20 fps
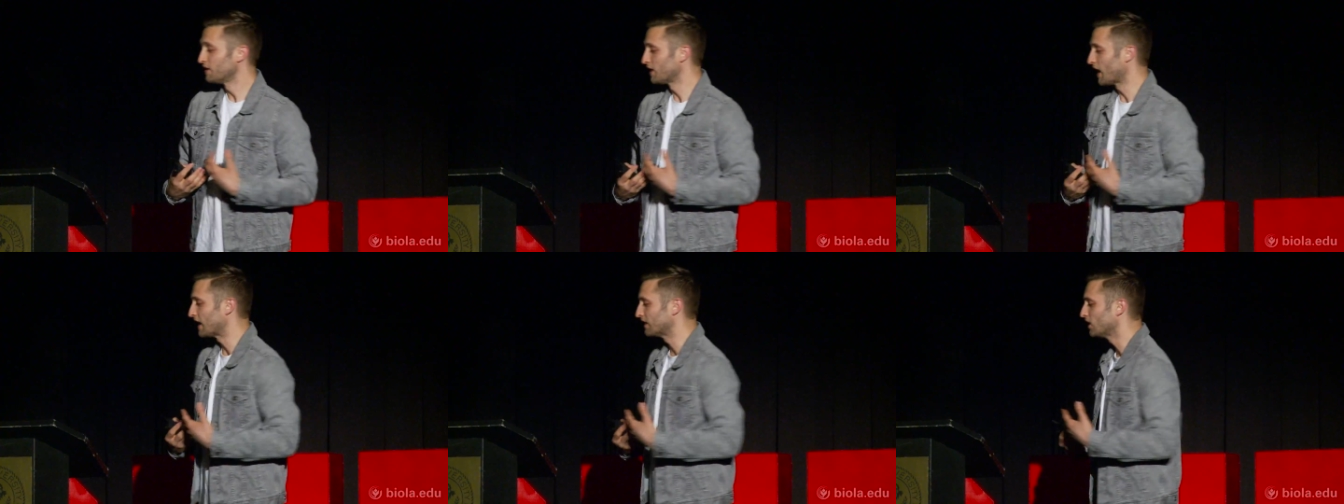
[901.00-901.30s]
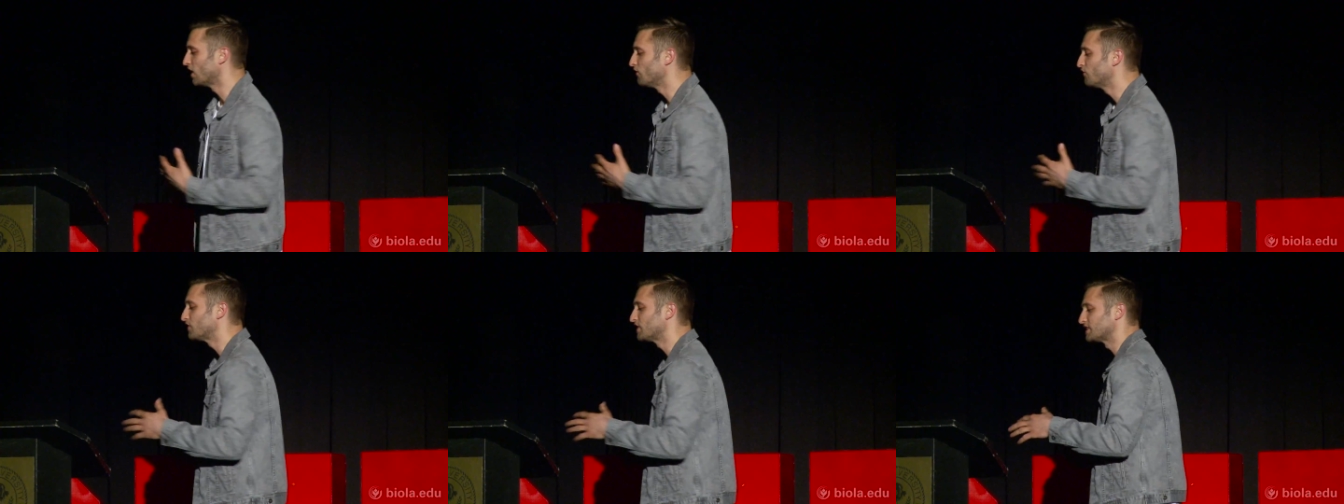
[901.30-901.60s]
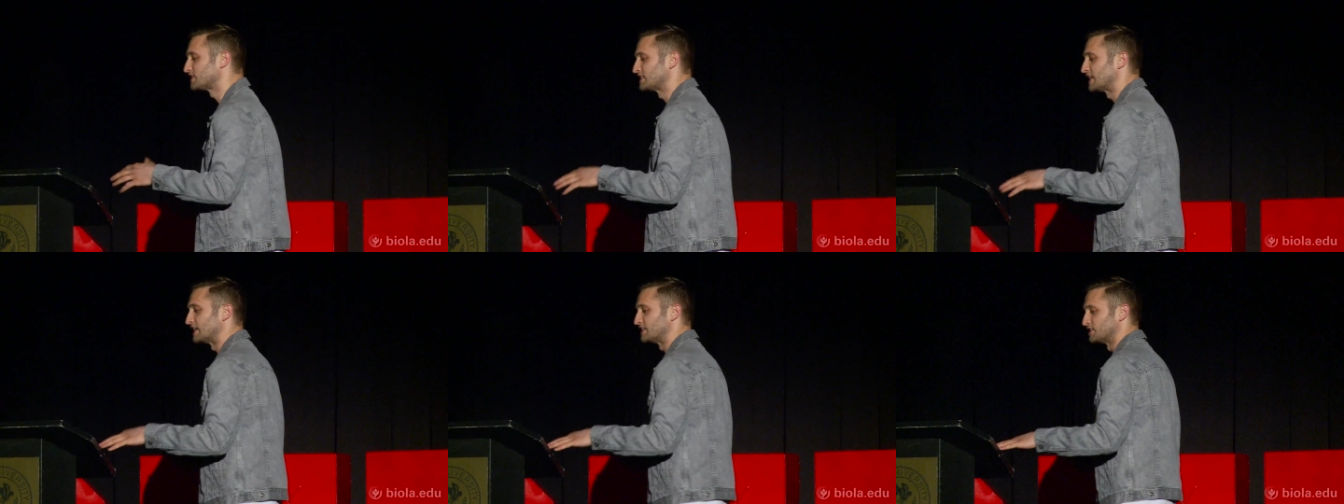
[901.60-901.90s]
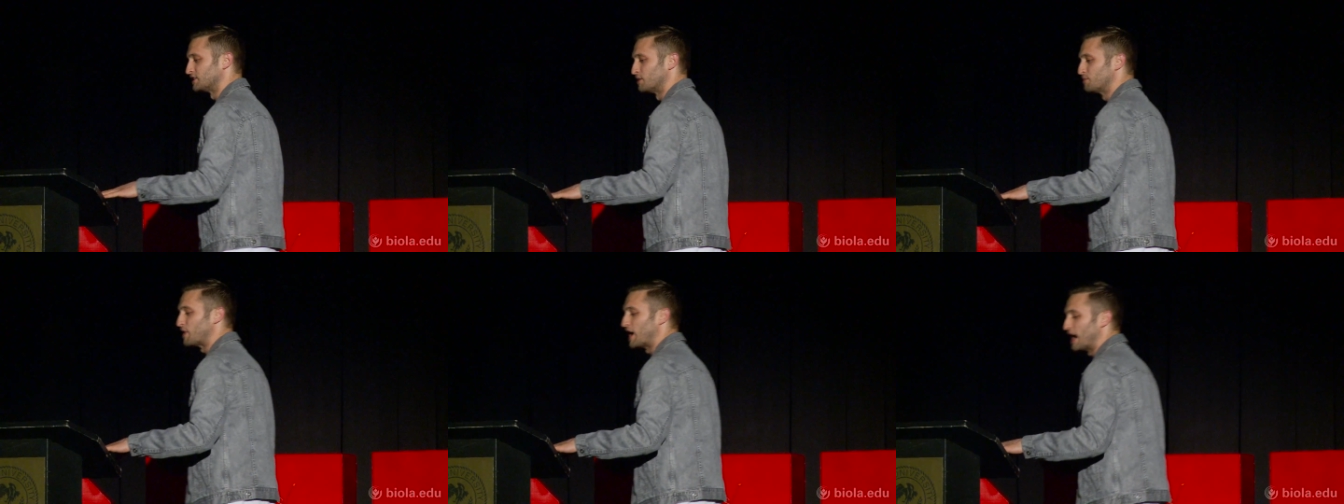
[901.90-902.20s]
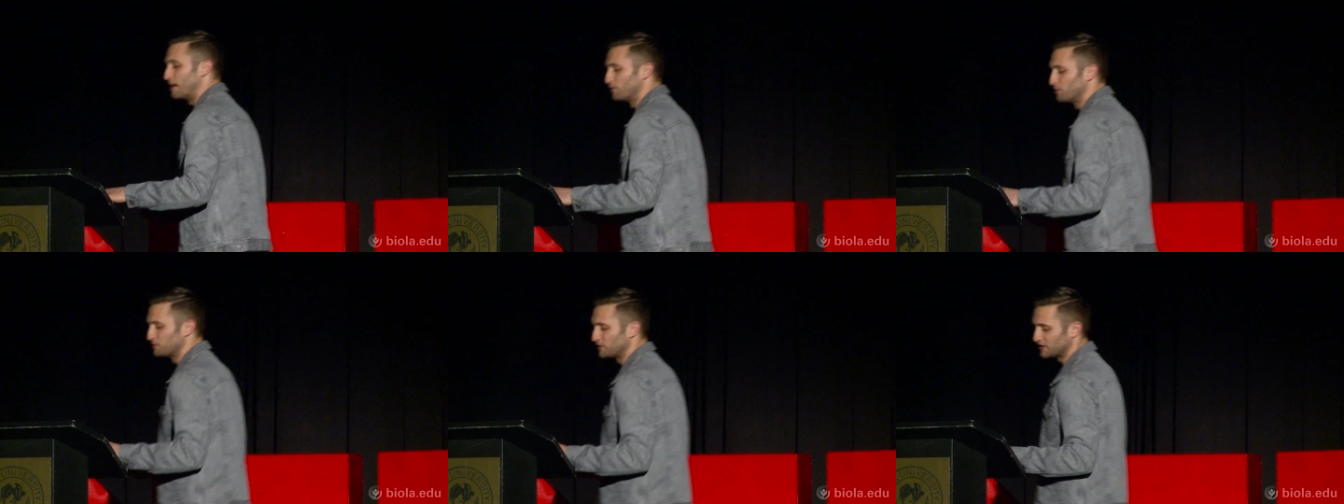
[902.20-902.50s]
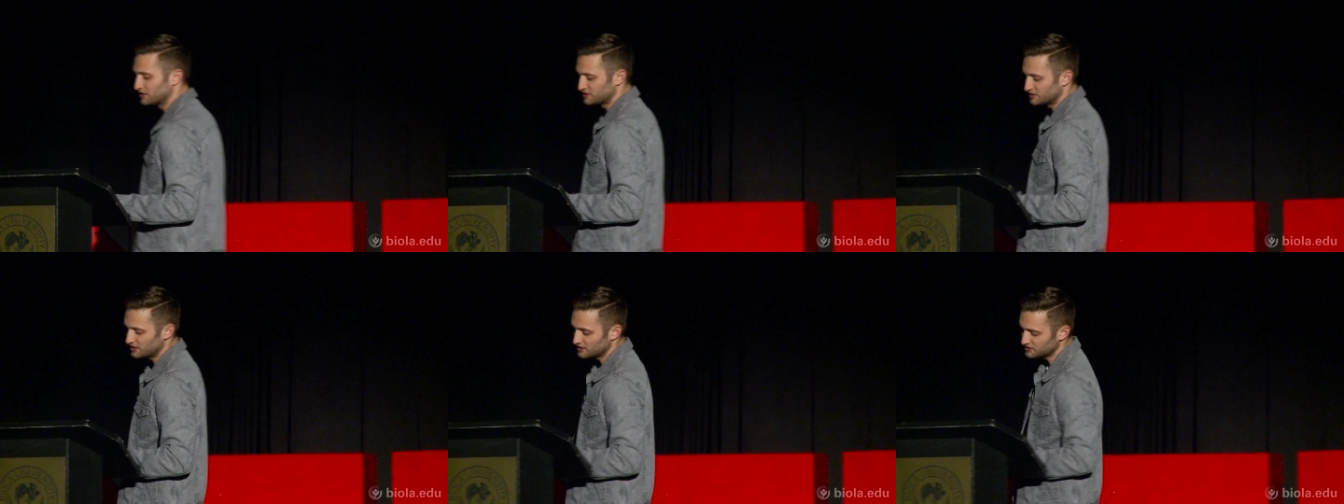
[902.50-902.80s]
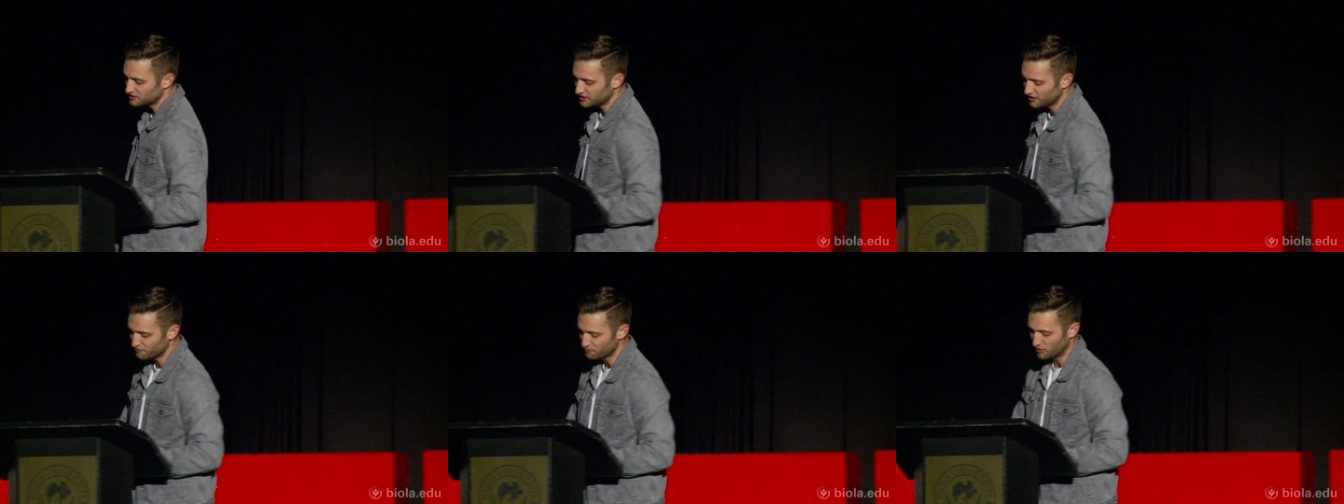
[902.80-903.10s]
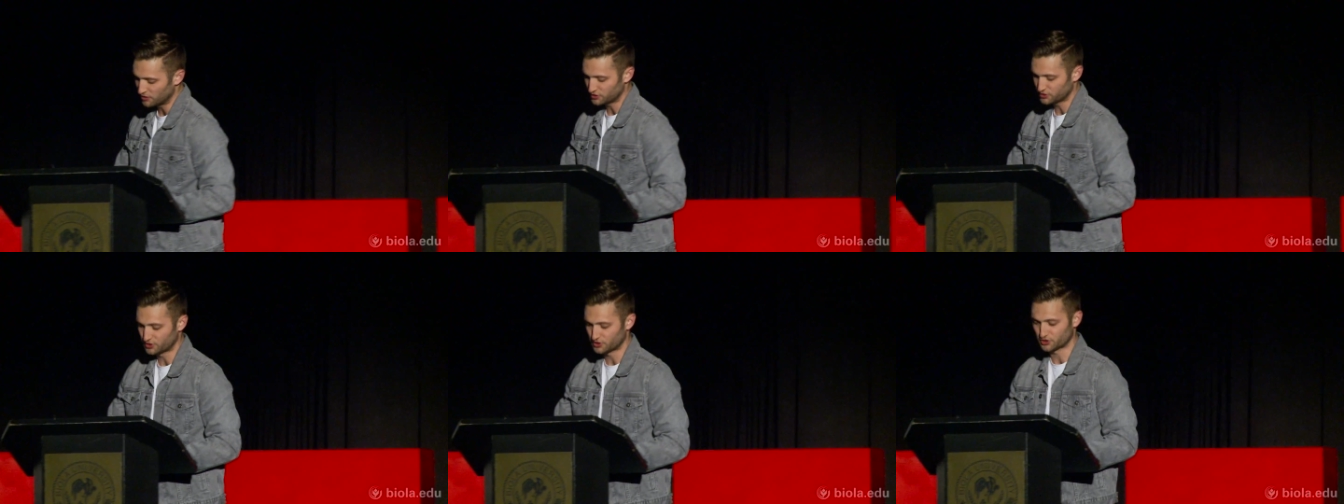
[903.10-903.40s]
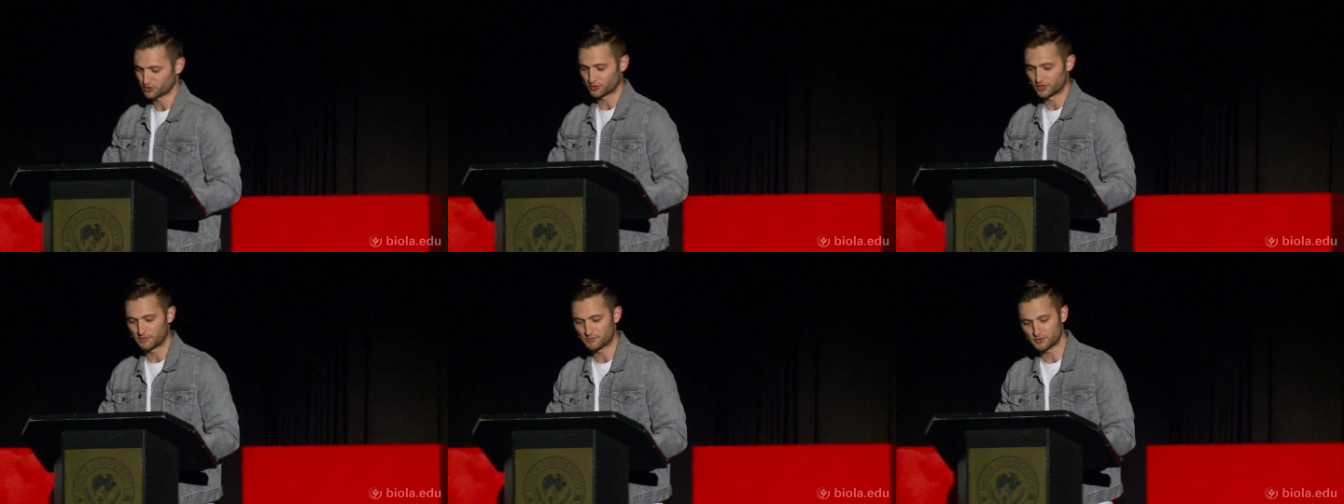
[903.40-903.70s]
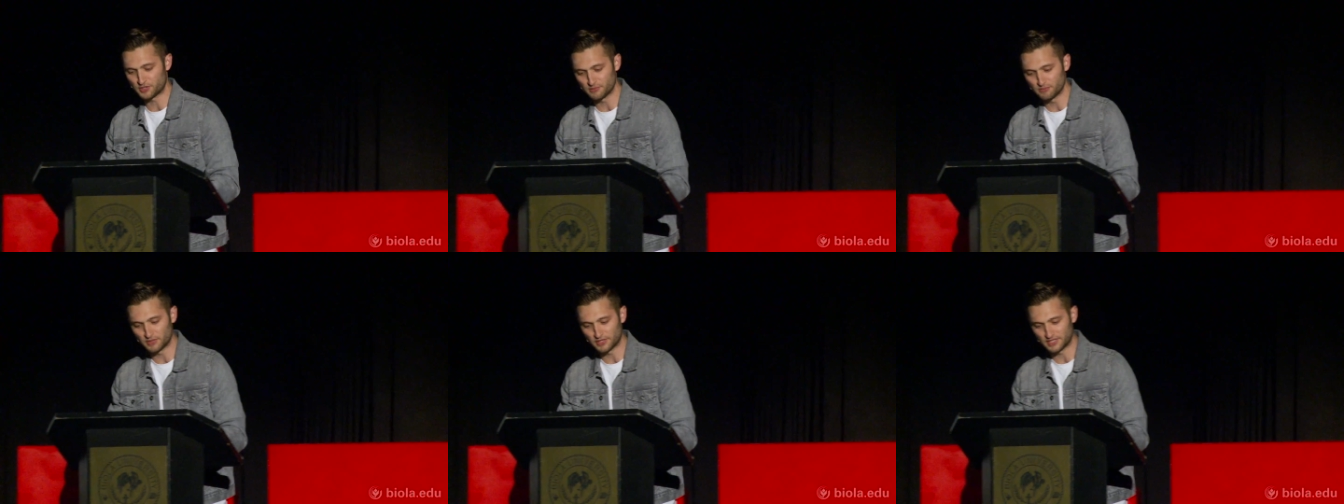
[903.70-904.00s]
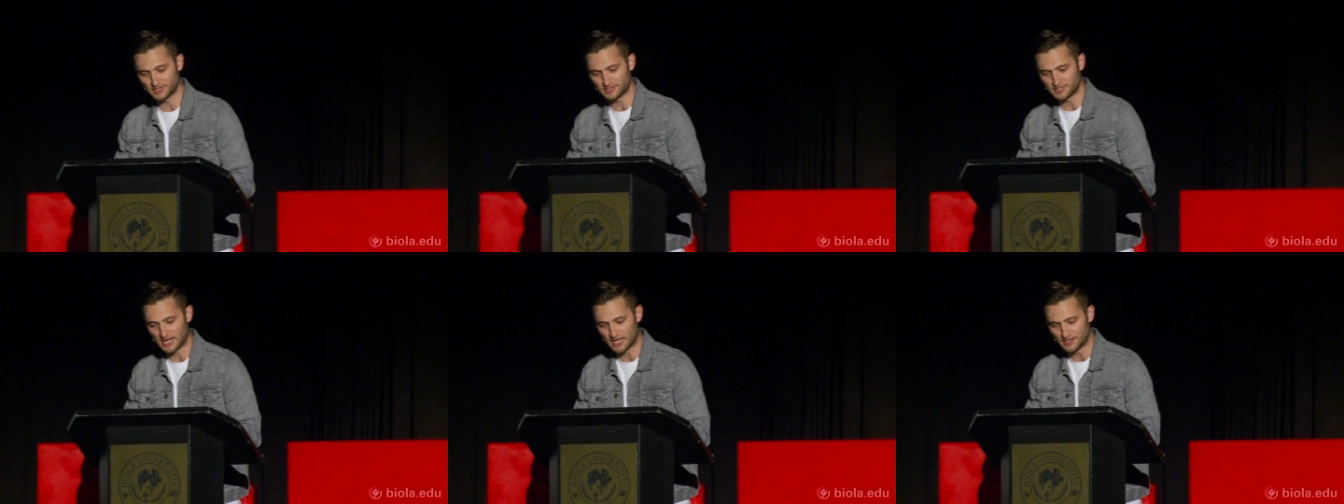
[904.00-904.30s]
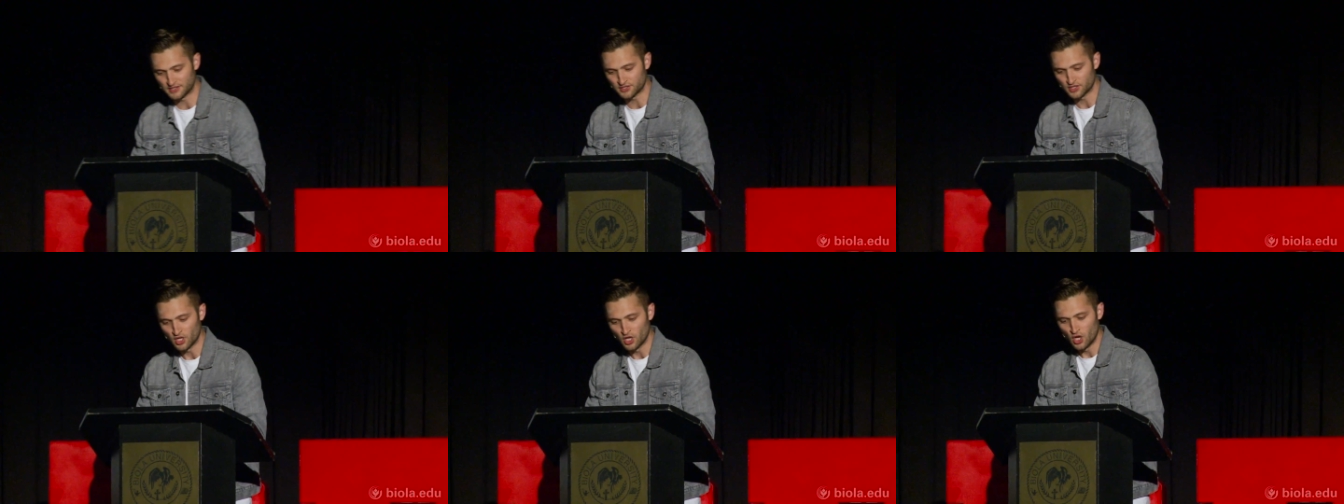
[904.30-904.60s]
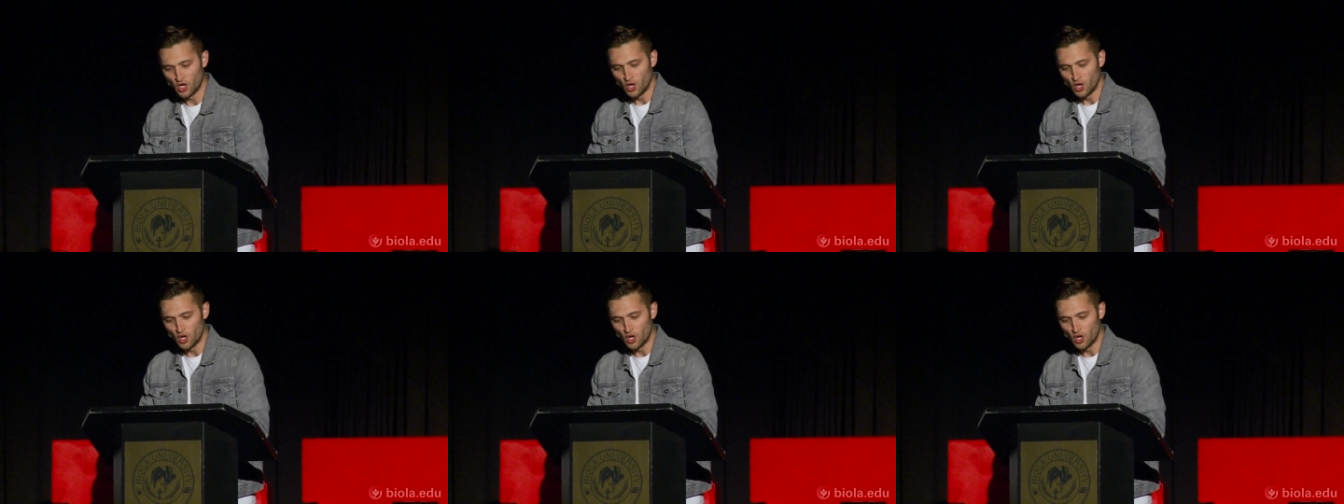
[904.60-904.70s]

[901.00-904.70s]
I love what it says in the Bible because it doesn't give much description, but it says,